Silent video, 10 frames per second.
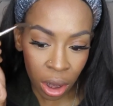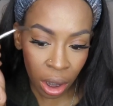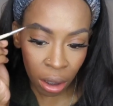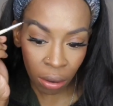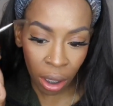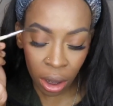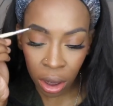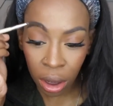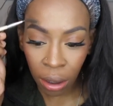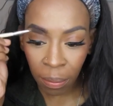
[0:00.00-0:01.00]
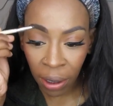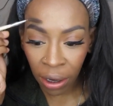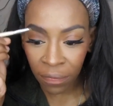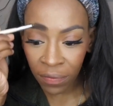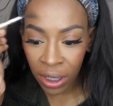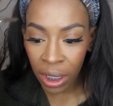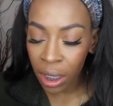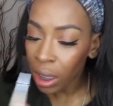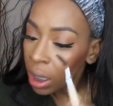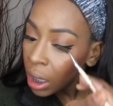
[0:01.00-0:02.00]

They don't have to look perfect.